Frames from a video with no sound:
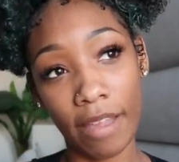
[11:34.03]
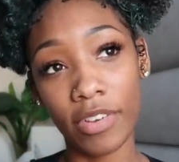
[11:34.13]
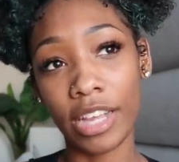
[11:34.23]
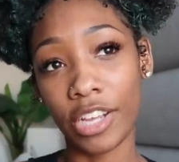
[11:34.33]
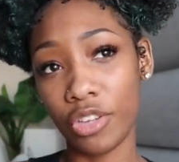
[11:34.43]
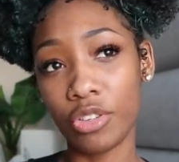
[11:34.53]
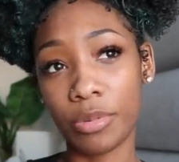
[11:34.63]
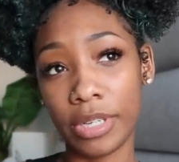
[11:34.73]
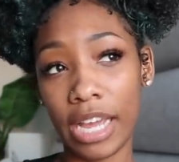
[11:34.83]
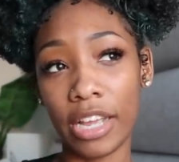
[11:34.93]
I feel like a
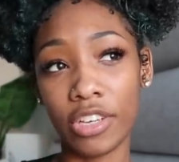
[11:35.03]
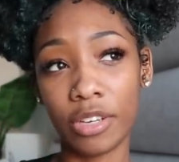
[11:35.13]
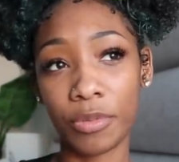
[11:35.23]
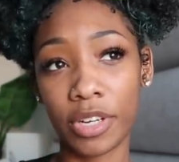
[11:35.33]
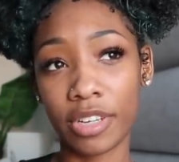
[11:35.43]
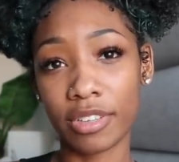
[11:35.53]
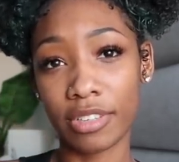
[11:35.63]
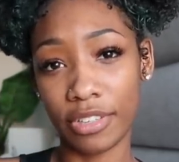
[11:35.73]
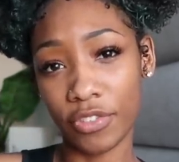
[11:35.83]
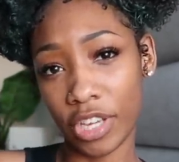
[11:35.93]
YouTuber, yeah, you can work
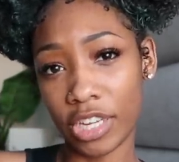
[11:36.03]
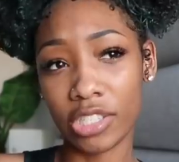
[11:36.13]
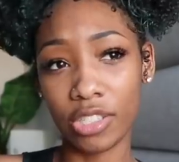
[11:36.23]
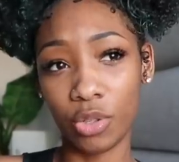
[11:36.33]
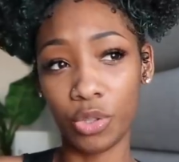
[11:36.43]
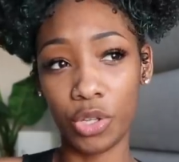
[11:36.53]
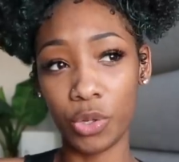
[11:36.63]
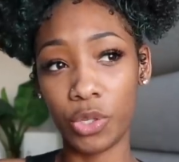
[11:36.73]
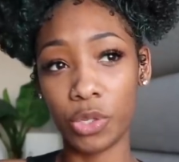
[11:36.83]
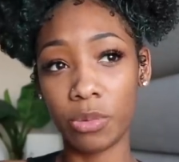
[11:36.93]
and, still do
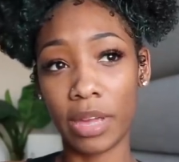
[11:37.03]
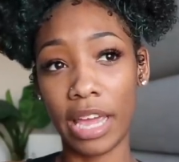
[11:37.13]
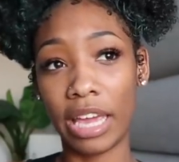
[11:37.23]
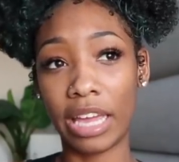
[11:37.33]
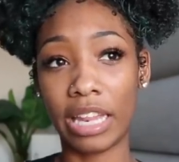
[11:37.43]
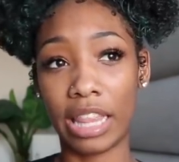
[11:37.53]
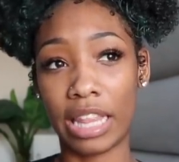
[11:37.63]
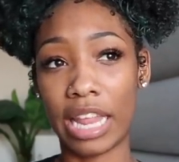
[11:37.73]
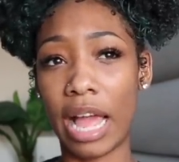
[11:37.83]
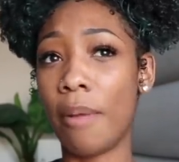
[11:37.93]
YouTube.
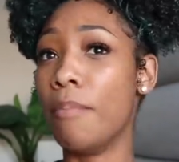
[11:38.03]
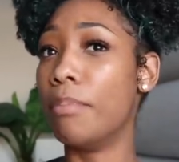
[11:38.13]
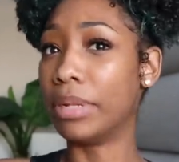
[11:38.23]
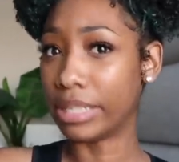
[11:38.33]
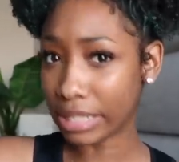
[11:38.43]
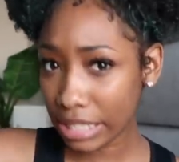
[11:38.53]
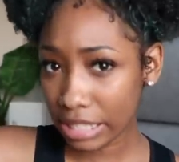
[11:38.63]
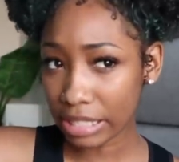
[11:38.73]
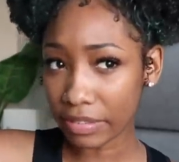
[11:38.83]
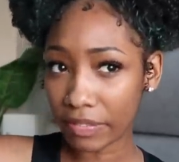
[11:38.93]
And I
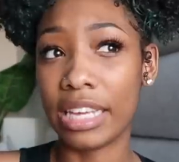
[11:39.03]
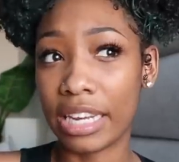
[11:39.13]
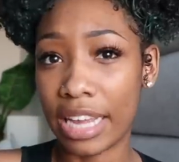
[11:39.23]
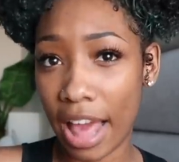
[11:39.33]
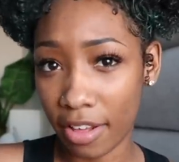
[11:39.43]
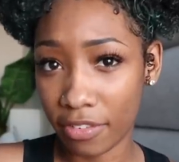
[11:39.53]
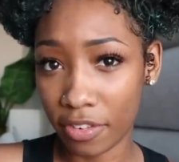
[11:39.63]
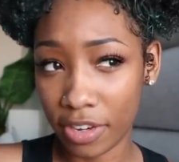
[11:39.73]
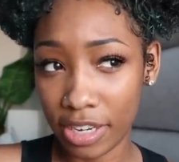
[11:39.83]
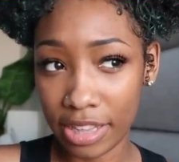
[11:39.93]
believe in
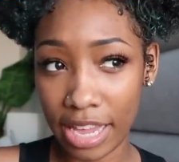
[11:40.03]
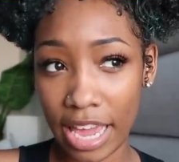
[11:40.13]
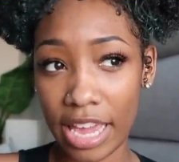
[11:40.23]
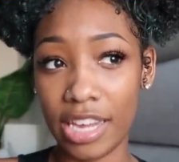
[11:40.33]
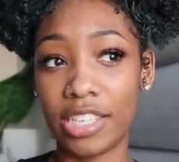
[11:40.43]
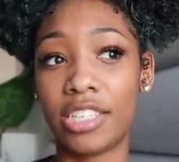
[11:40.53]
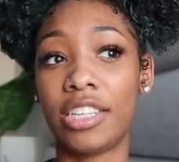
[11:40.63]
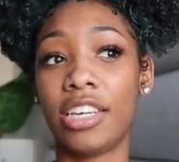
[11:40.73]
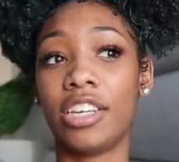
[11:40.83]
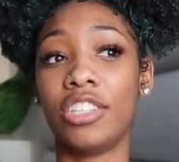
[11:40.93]
California, the age
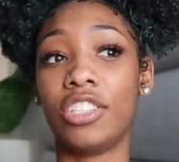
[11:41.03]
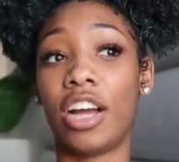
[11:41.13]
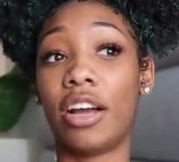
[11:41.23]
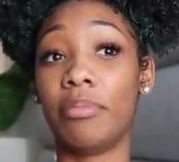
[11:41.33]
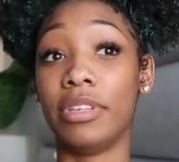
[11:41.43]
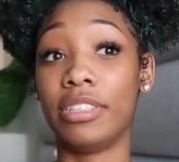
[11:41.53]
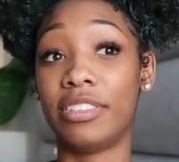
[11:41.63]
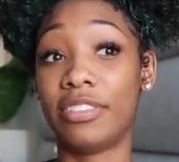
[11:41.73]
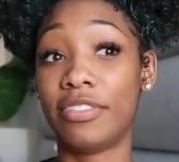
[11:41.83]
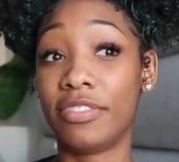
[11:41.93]
to get a job
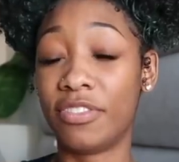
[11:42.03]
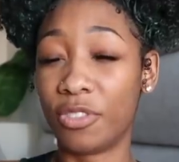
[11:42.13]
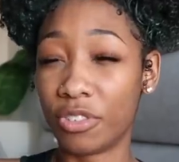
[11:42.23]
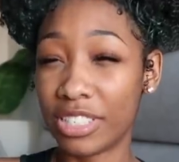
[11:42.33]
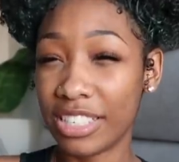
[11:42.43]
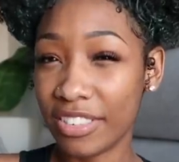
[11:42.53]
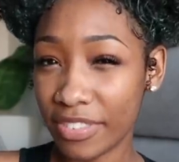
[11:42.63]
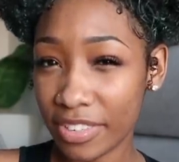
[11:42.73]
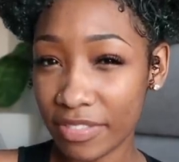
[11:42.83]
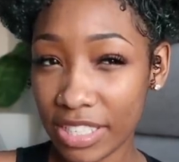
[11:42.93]
is 14,
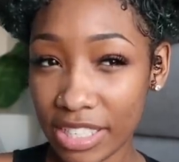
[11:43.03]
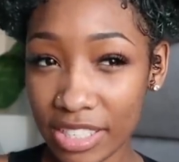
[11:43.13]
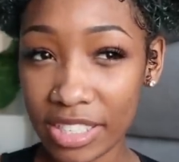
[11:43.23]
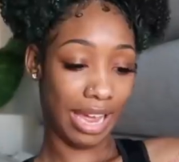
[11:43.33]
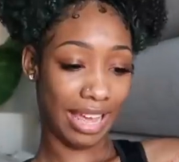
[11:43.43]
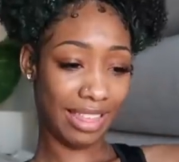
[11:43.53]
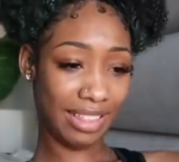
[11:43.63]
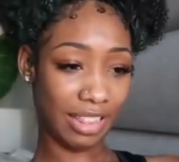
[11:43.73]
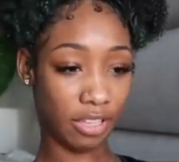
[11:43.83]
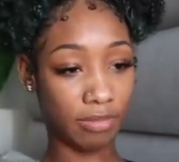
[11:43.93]
15. Okay, I
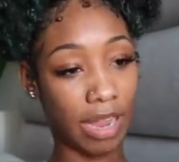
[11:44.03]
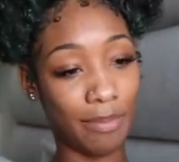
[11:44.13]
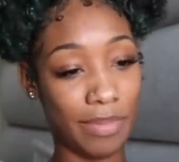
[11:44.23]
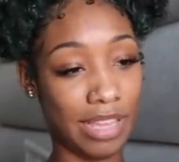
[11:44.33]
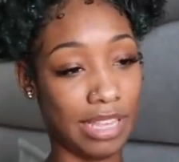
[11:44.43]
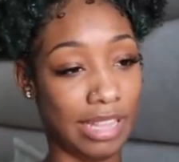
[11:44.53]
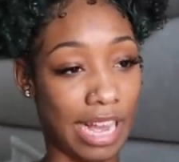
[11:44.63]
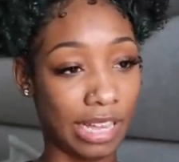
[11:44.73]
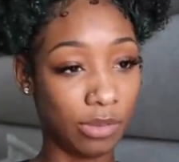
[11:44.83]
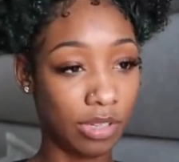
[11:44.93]
think this might be the
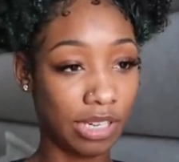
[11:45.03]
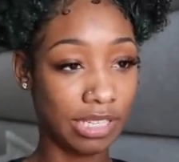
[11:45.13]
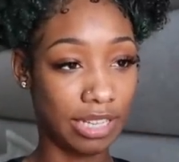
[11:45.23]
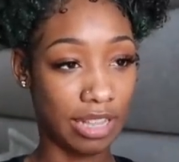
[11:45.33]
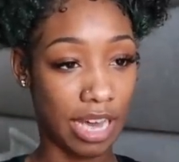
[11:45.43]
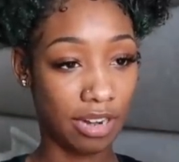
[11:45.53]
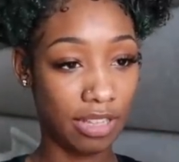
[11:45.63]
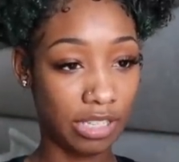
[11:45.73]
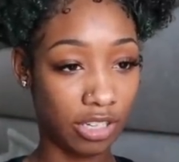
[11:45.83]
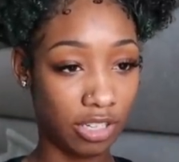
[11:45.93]
last one because a lot of
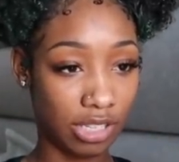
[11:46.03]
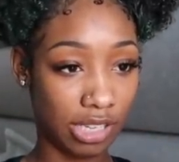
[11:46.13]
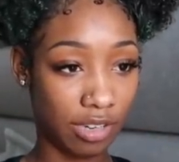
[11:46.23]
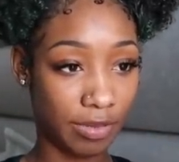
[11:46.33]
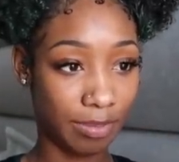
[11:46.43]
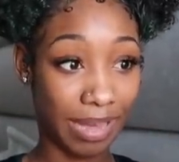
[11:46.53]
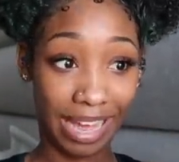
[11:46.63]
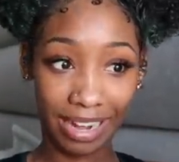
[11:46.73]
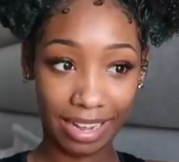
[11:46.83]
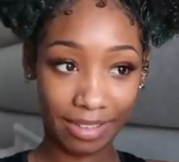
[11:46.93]
these are just getting
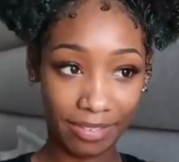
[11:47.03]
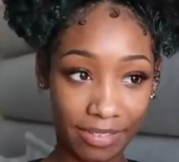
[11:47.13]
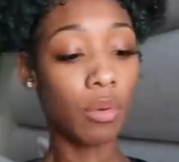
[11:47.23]
repetitive.